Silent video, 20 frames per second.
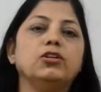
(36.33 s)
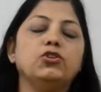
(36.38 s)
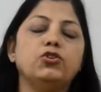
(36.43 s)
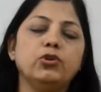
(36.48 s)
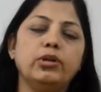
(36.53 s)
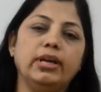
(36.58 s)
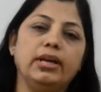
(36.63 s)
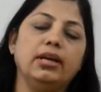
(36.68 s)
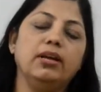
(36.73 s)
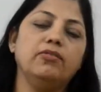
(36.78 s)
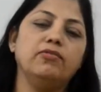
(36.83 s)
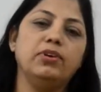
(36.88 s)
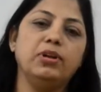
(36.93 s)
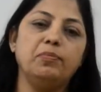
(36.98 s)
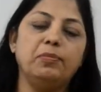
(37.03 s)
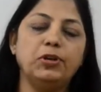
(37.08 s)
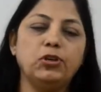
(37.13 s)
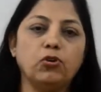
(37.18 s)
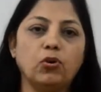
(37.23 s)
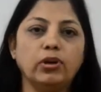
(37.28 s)
Today, we will
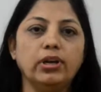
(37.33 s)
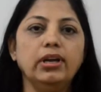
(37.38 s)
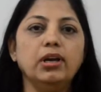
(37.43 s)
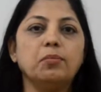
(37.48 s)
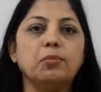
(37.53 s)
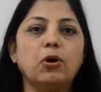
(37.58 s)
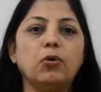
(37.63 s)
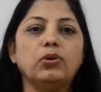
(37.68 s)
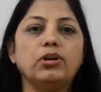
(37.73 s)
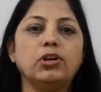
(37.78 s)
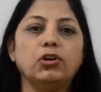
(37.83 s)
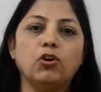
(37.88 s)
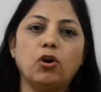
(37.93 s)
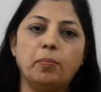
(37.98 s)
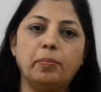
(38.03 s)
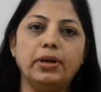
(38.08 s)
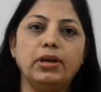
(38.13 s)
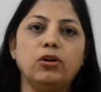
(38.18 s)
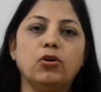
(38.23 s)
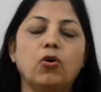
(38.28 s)
be talking about a
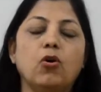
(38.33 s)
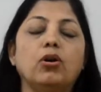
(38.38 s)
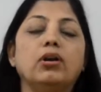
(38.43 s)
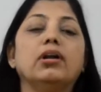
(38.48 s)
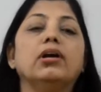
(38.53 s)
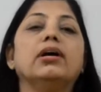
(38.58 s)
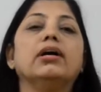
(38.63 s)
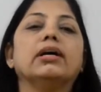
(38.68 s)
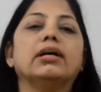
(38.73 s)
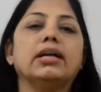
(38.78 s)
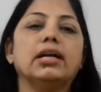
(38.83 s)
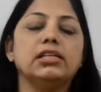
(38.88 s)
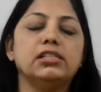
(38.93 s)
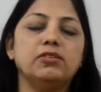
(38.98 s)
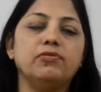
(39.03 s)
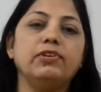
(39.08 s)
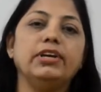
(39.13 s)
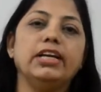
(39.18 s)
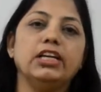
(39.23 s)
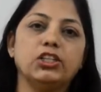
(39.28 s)
topic called
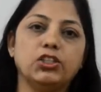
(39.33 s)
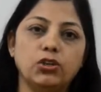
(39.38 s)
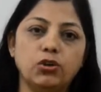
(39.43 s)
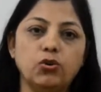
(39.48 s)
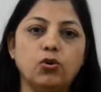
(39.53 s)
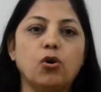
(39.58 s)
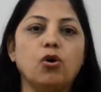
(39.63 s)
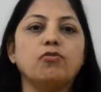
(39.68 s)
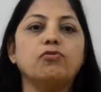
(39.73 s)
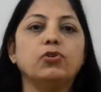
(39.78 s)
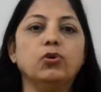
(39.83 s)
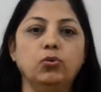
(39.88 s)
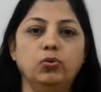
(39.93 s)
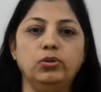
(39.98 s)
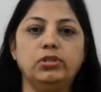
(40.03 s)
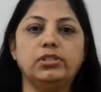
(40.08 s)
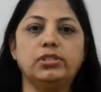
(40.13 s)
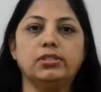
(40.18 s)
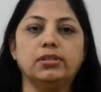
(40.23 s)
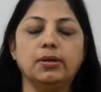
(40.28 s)
classification of
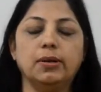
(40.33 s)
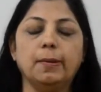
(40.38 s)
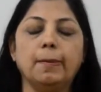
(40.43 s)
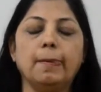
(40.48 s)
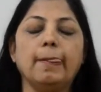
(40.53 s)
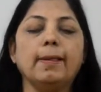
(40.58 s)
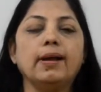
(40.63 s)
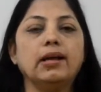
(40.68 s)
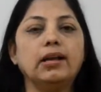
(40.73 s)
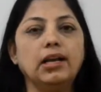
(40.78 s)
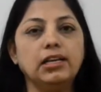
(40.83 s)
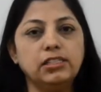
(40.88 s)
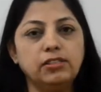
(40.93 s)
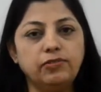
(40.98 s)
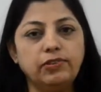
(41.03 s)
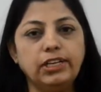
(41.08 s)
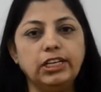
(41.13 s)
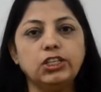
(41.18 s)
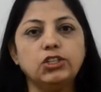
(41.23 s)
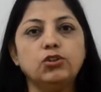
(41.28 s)
goods.
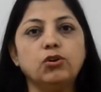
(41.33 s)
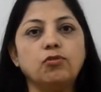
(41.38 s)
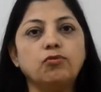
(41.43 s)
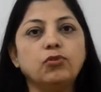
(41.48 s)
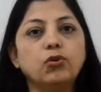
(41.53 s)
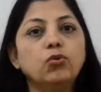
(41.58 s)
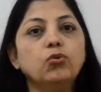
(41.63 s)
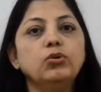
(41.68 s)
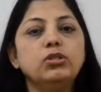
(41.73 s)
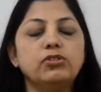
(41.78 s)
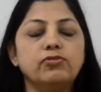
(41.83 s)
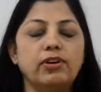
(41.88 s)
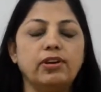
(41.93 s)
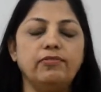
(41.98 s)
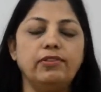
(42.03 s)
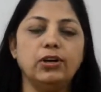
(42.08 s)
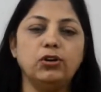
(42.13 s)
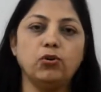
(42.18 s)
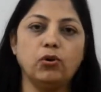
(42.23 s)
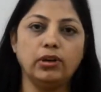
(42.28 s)
Classification of goods, when
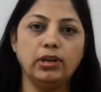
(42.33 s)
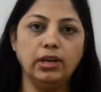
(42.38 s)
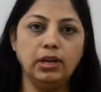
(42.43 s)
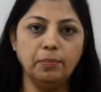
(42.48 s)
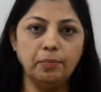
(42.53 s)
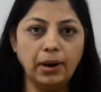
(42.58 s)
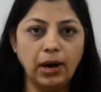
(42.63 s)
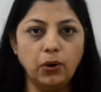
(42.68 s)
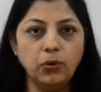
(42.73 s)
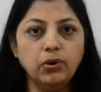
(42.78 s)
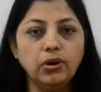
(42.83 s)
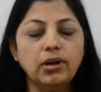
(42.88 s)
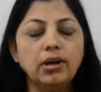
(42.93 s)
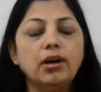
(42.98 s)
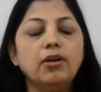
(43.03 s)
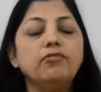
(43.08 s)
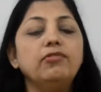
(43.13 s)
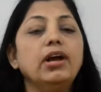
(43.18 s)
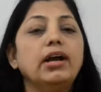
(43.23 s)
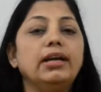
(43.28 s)
we are talking about,
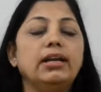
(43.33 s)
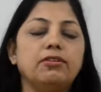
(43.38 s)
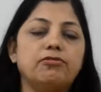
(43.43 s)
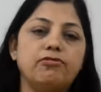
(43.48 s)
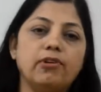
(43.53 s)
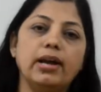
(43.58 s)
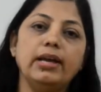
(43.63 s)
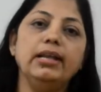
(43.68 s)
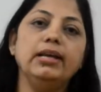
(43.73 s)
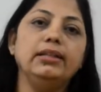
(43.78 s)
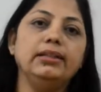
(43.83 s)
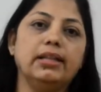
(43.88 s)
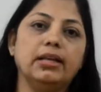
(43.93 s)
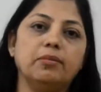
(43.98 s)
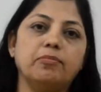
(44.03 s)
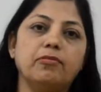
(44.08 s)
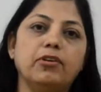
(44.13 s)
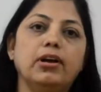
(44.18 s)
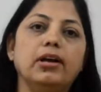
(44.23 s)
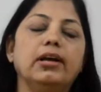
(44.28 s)
we are defining
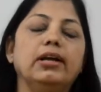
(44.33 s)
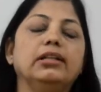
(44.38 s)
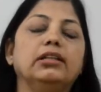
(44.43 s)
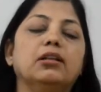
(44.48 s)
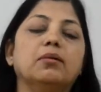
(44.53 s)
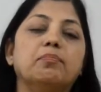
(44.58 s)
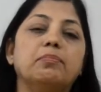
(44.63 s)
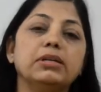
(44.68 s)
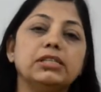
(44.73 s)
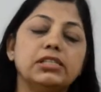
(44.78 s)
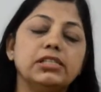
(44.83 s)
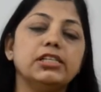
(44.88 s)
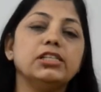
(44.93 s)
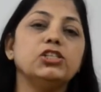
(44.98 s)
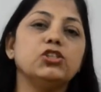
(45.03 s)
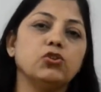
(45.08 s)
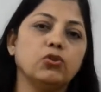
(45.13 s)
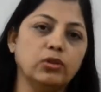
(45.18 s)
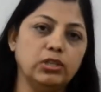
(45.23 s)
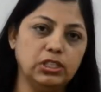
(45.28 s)
them in the
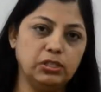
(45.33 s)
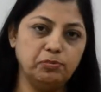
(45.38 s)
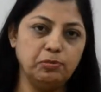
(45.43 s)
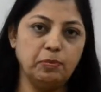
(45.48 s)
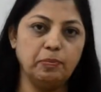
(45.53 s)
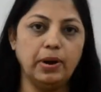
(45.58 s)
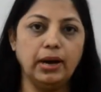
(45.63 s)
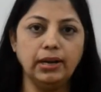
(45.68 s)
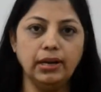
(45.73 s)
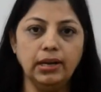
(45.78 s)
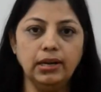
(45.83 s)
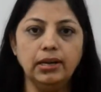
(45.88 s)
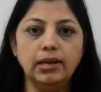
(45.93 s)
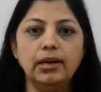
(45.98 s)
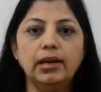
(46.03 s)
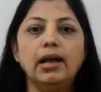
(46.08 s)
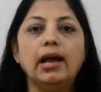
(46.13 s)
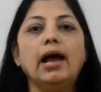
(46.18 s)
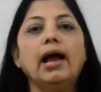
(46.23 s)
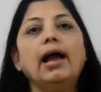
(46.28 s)
business to consumer market
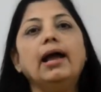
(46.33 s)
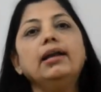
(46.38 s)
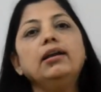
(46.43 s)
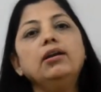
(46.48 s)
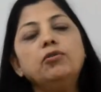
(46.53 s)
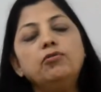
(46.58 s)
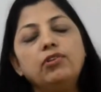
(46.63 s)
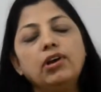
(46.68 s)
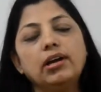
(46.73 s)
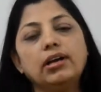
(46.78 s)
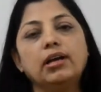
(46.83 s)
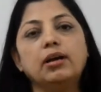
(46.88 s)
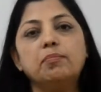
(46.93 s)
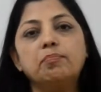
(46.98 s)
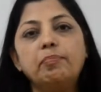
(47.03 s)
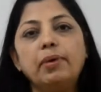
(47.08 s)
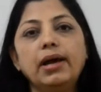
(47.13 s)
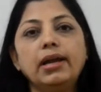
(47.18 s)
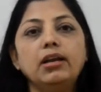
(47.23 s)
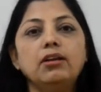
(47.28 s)
and we are
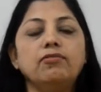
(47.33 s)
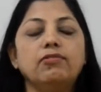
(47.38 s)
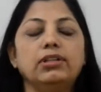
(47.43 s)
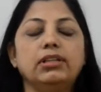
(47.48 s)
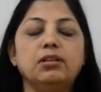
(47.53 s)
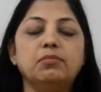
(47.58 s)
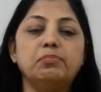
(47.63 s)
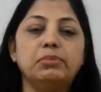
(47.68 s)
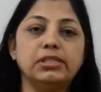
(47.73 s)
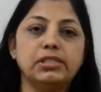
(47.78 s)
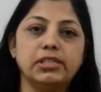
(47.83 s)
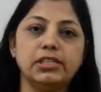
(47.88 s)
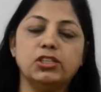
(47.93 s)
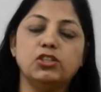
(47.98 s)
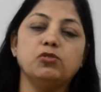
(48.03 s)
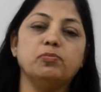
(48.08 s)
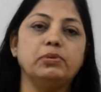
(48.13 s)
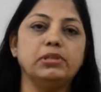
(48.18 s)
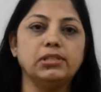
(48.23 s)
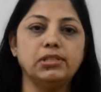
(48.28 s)
comparing with the business
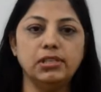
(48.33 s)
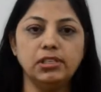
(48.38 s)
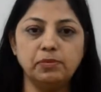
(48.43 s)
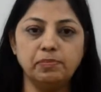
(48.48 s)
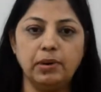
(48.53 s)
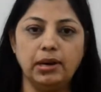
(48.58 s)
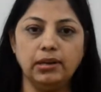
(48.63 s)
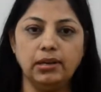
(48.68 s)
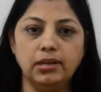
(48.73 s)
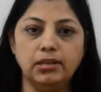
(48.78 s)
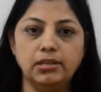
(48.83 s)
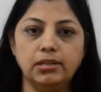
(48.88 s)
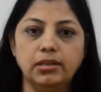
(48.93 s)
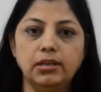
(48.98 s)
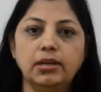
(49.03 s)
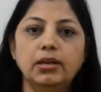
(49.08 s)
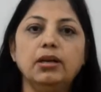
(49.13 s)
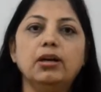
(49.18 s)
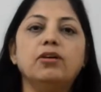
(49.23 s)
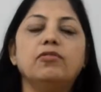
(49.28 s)
to business market.
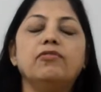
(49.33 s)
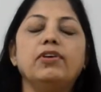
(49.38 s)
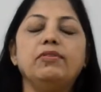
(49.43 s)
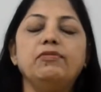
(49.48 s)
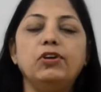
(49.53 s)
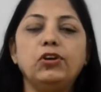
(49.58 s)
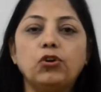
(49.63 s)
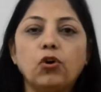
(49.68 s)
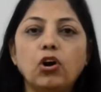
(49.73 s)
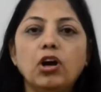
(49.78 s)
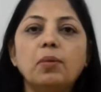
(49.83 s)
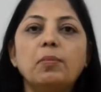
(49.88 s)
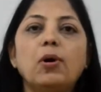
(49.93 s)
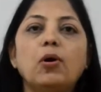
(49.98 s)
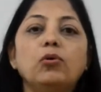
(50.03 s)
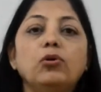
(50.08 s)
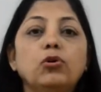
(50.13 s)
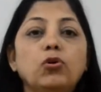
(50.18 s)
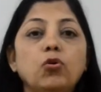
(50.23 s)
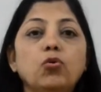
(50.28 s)
When we talk
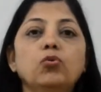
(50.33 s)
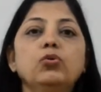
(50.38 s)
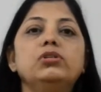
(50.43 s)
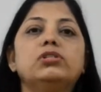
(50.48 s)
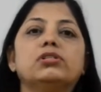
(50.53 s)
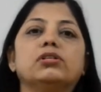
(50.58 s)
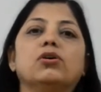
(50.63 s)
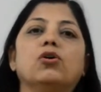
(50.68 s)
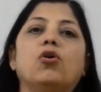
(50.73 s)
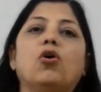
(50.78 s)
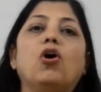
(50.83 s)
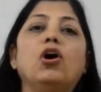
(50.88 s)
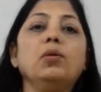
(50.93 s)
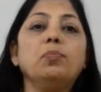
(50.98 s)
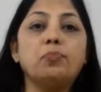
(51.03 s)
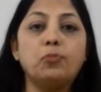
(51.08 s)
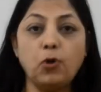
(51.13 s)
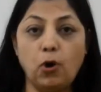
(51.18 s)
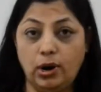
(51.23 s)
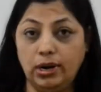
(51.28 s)
about goods or
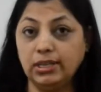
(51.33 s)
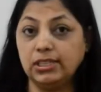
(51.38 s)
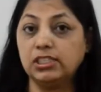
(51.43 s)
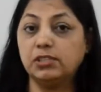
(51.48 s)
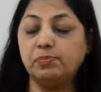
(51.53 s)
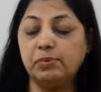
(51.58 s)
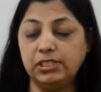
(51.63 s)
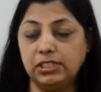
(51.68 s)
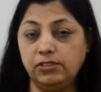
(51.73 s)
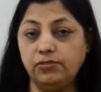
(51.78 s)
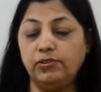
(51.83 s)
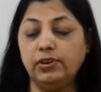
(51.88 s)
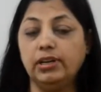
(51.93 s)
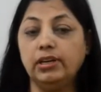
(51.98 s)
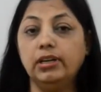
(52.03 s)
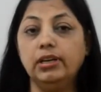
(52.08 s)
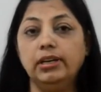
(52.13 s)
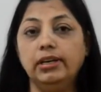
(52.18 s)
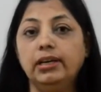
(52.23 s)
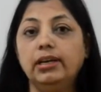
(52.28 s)
products
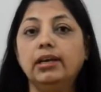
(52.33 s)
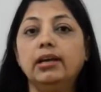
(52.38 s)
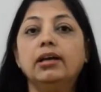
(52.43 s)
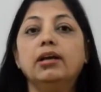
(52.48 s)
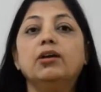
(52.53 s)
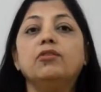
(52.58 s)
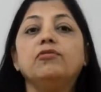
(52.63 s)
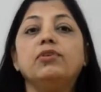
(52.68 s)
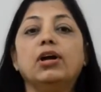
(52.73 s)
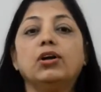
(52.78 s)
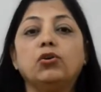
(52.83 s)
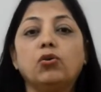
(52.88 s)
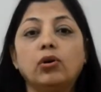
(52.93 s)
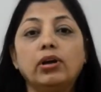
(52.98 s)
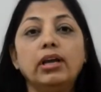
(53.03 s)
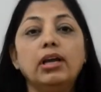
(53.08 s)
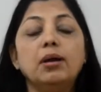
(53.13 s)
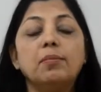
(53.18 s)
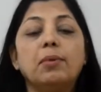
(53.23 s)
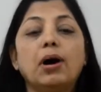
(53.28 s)
specifically, we are
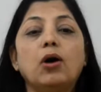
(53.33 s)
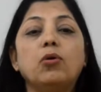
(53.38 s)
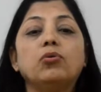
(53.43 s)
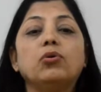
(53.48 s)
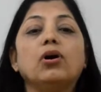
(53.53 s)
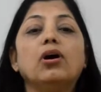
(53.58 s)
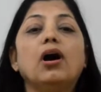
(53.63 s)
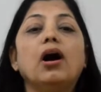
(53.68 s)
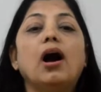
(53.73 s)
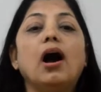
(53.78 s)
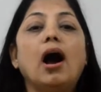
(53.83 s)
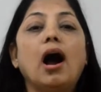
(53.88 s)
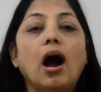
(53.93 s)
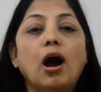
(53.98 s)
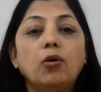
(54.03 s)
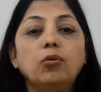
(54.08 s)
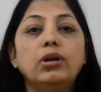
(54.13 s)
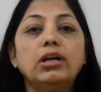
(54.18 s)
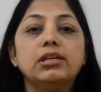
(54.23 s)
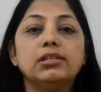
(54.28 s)
talking about
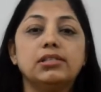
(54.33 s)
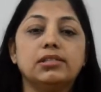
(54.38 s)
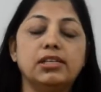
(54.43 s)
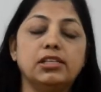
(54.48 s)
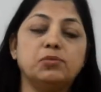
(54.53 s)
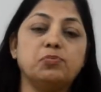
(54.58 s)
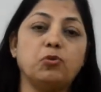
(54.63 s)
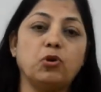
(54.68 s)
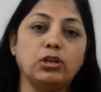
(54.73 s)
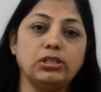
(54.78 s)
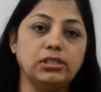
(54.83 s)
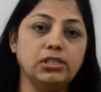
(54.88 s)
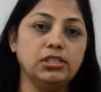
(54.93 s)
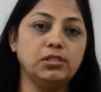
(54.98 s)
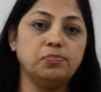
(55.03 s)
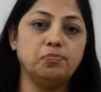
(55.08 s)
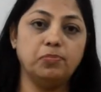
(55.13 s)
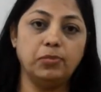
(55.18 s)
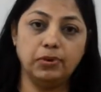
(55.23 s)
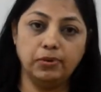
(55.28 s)
how does this
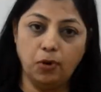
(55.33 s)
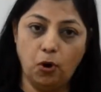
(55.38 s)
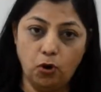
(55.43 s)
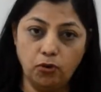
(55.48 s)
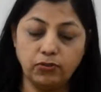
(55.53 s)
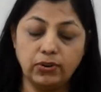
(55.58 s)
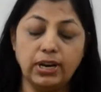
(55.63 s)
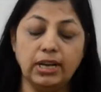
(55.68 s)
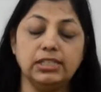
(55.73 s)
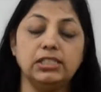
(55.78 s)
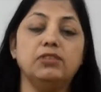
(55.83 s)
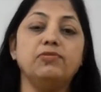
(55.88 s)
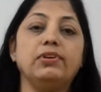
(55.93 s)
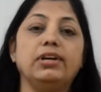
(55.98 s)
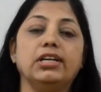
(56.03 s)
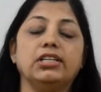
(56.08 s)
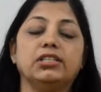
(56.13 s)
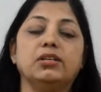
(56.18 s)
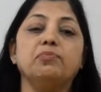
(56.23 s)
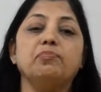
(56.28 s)
process of
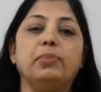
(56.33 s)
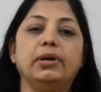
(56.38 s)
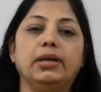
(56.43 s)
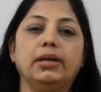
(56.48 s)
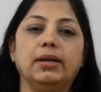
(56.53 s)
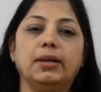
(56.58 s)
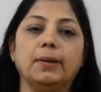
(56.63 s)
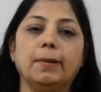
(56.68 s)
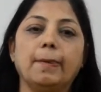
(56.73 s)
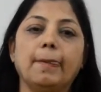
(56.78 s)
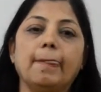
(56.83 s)
classification begin.